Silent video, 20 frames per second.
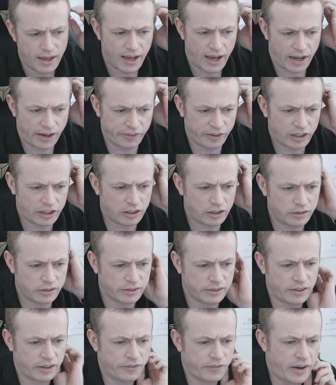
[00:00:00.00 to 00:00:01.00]
I've
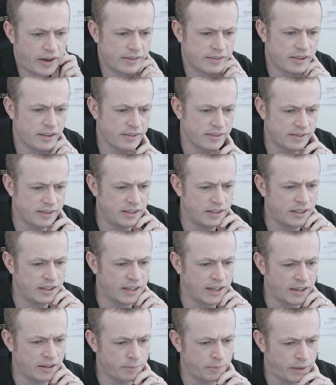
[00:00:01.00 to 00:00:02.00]
included the advice that a senior
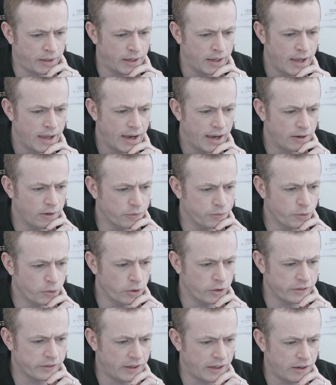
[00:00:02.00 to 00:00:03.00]
gave me. I look
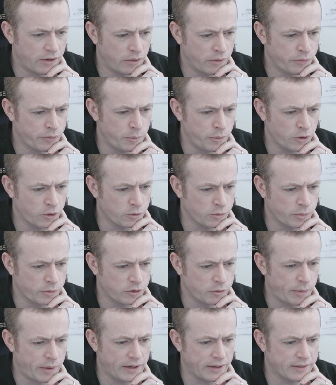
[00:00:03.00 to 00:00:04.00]
forward to hearing from your
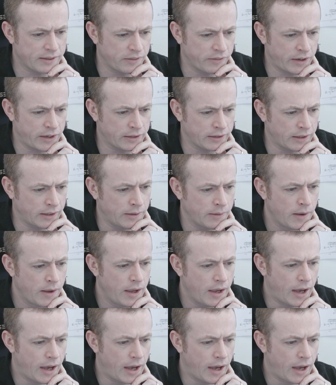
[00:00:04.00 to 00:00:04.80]
perspective, Andy.